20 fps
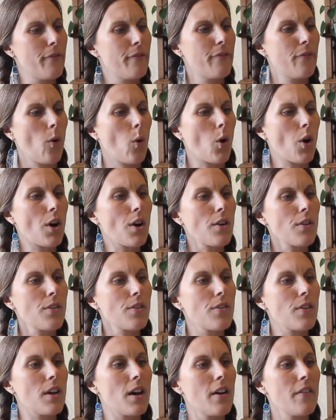1/4
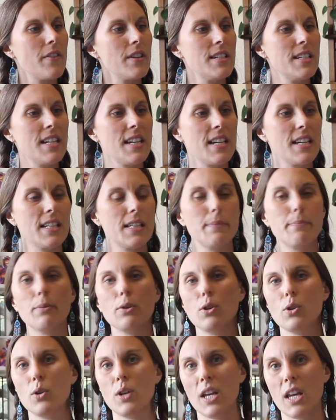of a
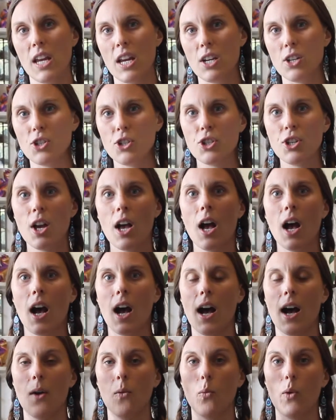teaspoon each
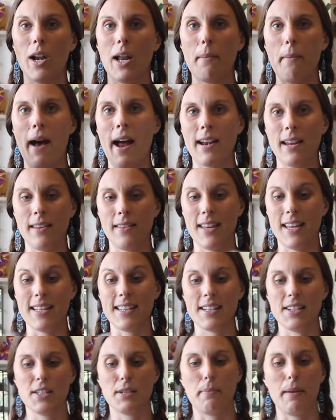when I'm adding these
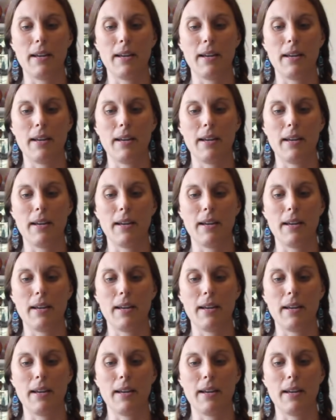into my